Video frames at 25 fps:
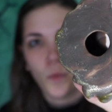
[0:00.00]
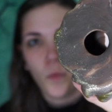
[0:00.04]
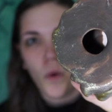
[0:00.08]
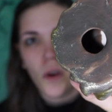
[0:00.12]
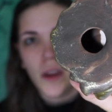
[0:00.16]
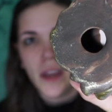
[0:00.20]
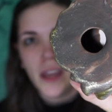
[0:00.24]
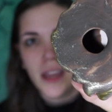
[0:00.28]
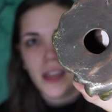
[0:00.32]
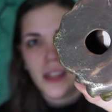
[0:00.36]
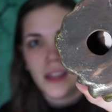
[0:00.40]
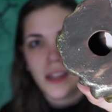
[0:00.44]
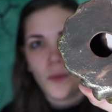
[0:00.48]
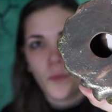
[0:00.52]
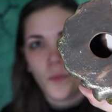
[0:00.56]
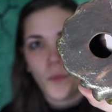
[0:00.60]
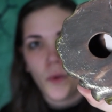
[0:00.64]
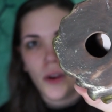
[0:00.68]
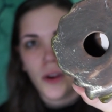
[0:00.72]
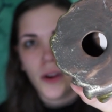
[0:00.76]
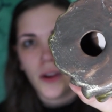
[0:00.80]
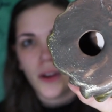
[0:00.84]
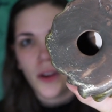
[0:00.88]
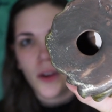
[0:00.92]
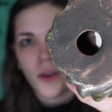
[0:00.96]
white and then
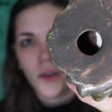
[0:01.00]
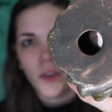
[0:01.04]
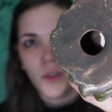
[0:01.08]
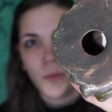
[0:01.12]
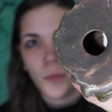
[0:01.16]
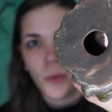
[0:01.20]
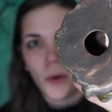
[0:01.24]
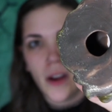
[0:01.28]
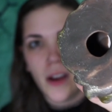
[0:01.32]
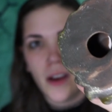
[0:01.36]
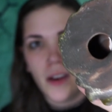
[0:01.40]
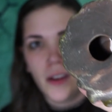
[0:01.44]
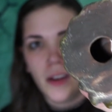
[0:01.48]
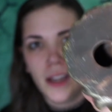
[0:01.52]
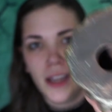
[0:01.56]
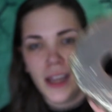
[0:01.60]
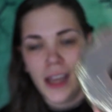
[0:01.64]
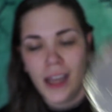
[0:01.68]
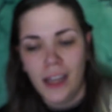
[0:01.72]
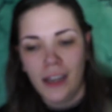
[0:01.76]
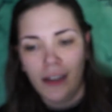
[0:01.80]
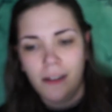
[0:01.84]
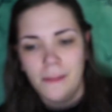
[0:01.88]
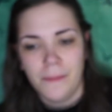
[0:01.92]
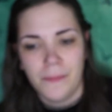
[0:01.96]
where it goes brown
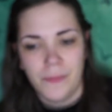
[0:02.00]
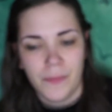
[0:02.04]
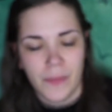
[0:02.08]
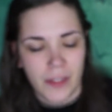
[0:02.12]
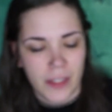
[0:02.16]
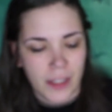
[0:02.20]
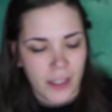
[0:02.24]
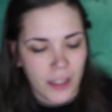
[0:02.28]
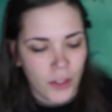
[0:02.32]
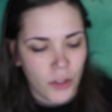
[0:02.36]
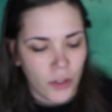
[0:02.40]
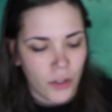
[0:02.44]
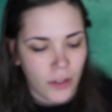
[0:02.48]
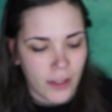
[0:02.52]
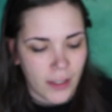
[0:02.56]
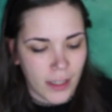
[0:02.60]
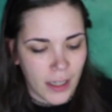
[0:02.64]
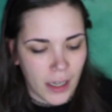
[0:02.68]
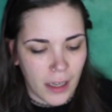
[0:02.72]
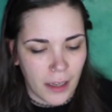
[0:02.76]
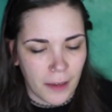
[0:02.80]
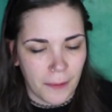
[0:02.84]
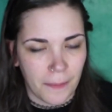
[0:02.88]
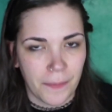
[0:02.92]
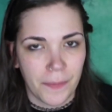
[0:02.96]
again. It's
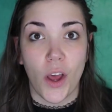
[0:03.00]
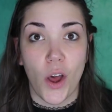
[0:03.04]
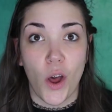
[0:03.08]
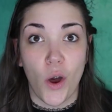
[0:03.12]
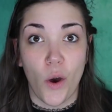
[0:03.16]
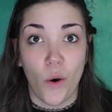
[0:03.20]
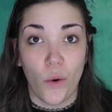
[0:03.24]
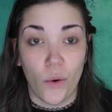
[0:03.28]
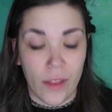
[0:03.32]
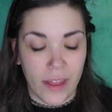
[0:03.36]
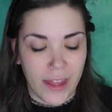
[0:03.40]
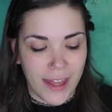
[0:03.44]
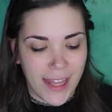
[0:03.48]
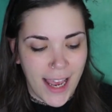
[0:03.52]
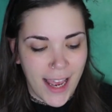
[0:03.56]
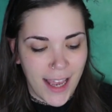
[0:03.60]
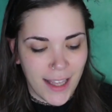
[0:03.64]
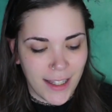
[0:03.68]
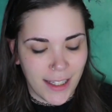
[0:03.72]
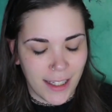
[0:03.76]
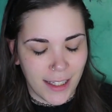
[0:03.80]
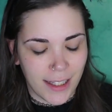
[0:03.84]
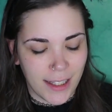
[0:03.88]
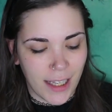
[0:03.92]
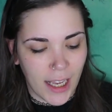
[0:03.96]
interesting. So
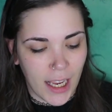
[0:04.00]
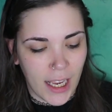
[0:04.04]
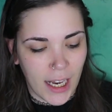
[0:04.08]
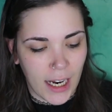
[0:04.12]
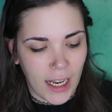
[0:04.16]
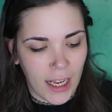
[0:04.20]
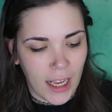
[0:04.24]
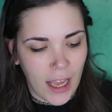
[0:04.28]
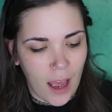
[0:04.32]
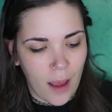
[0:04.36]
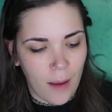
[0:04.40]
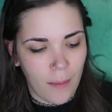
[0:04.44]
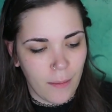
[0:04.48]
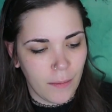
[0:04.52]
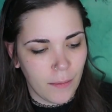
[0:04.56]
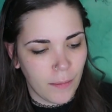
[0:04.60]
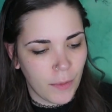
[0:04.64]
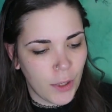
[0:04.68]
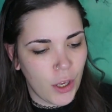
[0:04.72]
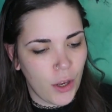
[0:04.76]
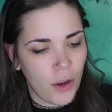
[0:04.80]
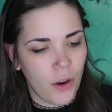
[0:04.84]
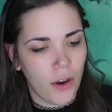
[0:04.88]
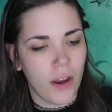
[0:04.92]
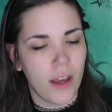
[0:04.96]
that's exciting. I'm
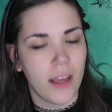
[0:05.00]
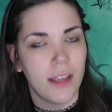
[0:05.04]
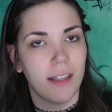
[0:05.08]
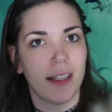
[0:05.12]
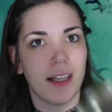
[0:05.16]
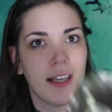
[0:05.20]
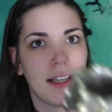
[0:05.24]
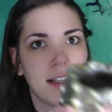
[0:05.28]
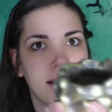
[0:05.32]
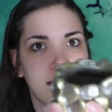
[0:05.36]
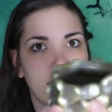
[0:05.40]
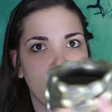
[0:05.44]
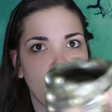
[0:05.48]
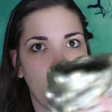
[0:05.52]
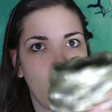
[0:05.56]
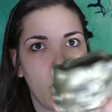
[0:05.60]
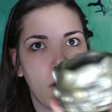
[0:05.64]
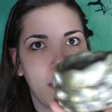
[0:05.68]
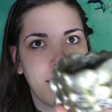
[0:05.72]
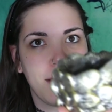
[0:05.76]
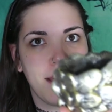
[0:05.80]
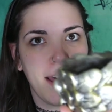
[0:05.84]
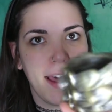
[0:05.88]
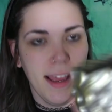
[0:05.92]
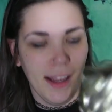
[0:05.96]
curious as to
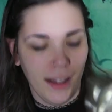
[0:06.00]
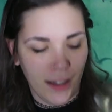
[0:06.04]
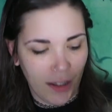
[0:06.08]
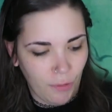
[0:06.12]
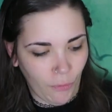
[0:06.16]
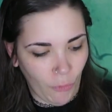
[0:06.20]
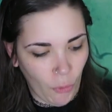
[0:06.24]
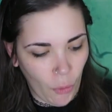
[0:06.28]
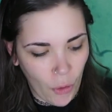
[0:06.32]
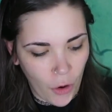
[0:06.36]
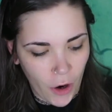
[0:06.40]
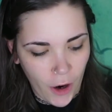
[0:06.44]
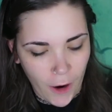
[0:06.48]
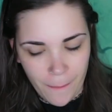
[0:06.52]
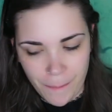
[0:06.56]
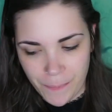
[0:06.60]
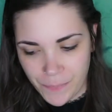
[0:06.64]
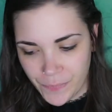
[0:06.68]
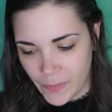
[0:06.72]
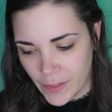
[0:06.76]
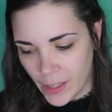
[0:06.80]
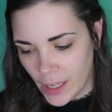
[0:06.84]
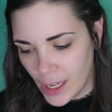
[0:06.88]
what that's for.